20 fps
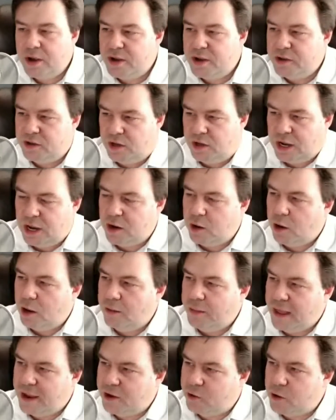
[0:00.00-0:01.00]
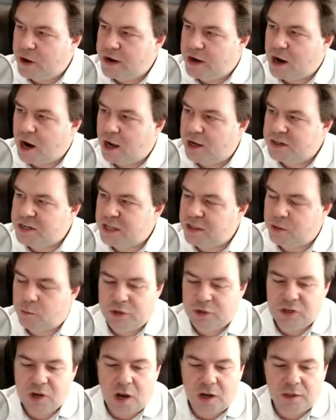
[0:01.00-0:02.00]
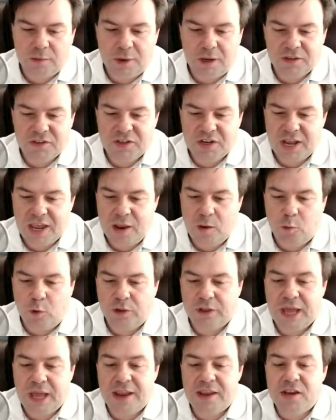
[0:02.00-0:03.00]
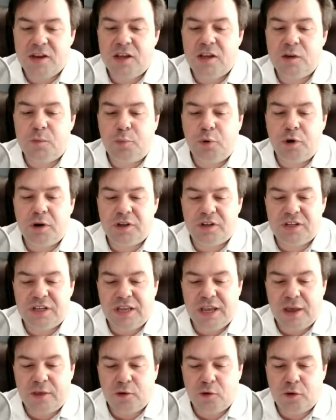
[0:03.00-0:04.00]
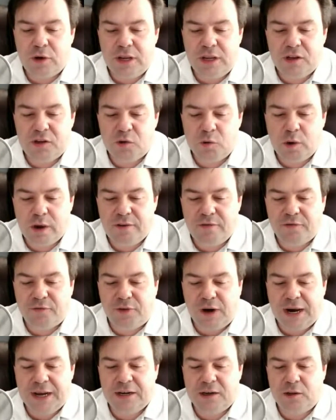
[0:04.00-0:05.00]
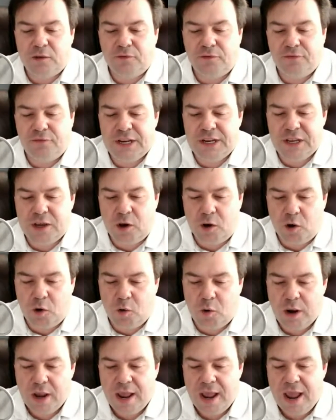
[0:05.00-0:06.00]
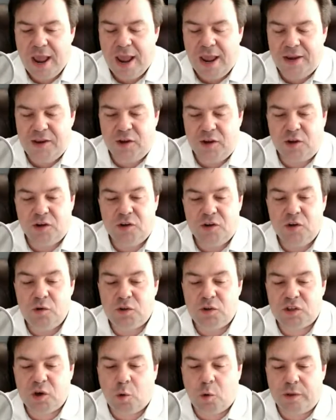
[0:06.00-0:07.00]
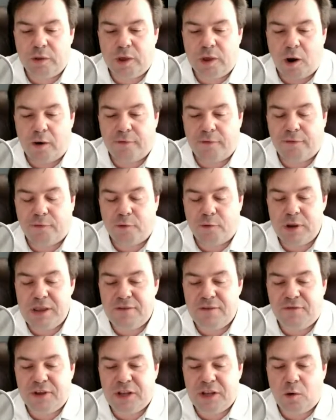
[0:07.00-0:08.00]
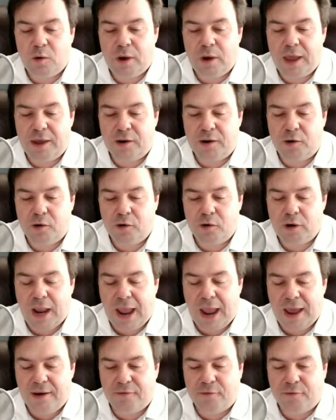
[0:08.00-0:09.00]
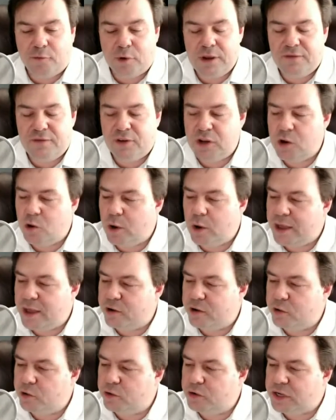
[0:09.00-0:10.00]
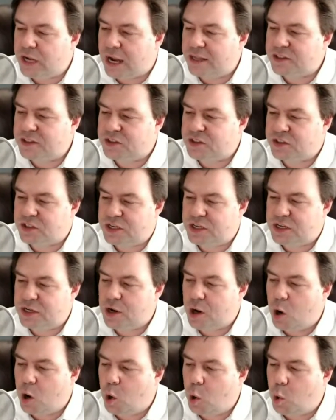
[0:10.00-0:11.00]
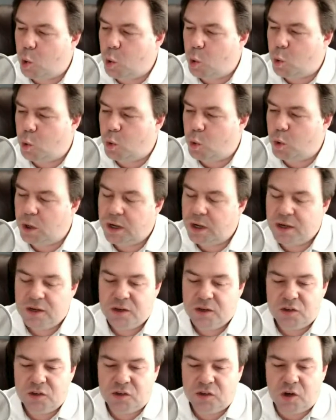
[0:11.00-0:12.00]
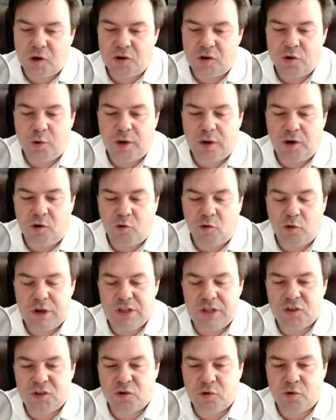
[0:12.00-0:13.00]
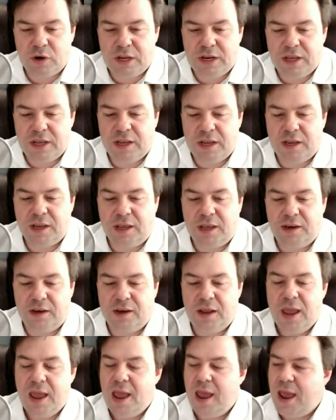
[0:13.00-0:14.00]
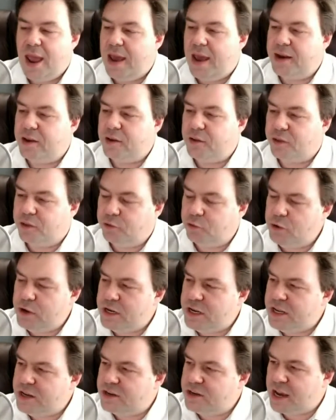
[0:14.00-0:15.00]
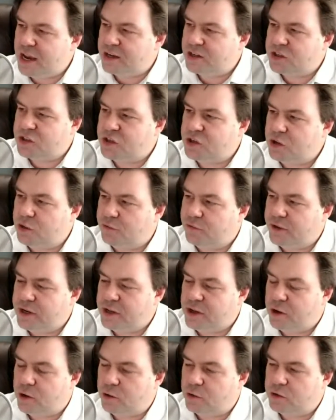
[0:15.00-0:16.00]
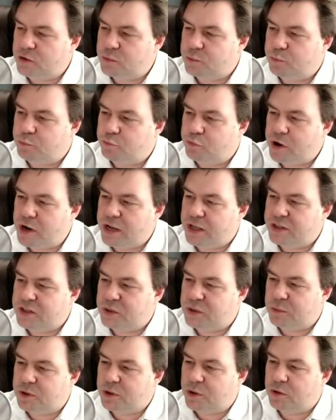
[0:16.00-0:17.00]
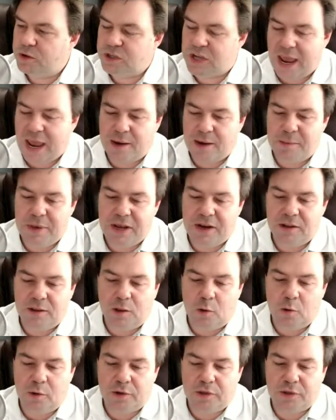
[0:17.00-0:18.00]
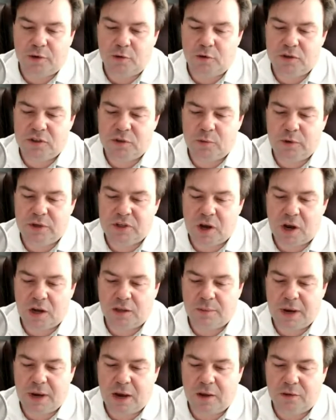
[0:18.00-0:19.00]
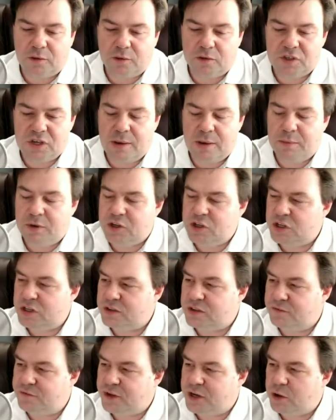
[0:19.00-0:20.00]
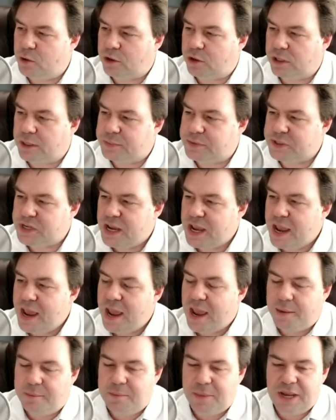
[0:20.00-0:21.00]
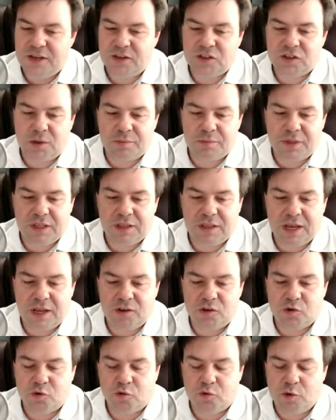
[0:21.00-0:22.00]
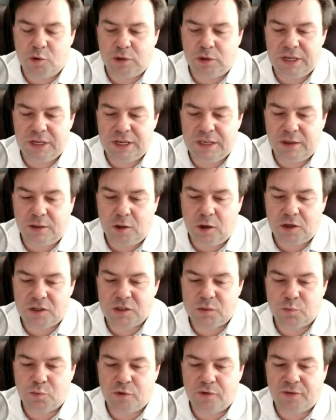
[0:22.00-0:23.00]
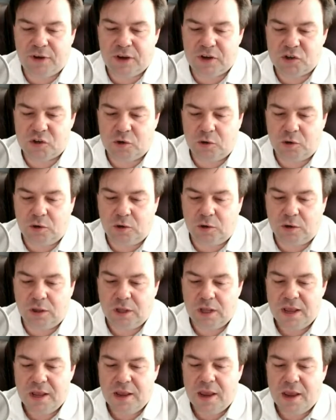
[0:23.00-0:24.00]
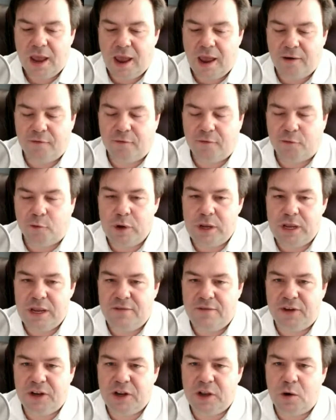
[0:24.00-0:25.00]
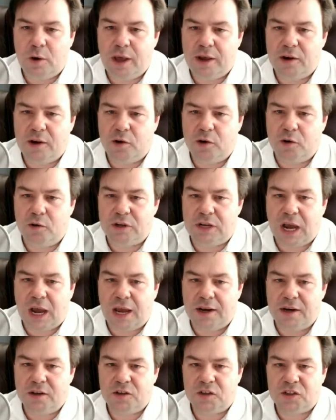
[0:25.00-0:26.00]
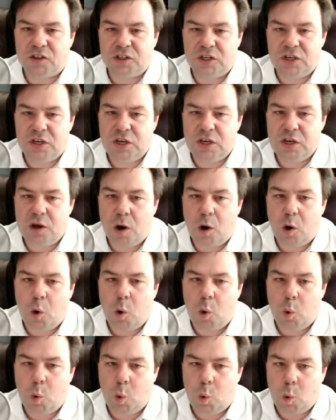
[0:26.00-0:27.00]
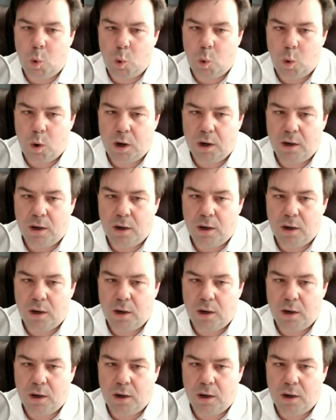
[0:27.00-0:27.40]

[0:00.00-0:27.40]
You got all that great content that we talked about today. Well, now you need to put it together into a final video. And you can do so with our free video editor at freevideoeditor.co. Start doing green screening and adding 3D text to your videos. Bring in some of those animated lower thirds that we talked about, those images and video clips, and make something that truly looks professional at freevideoeditor.co.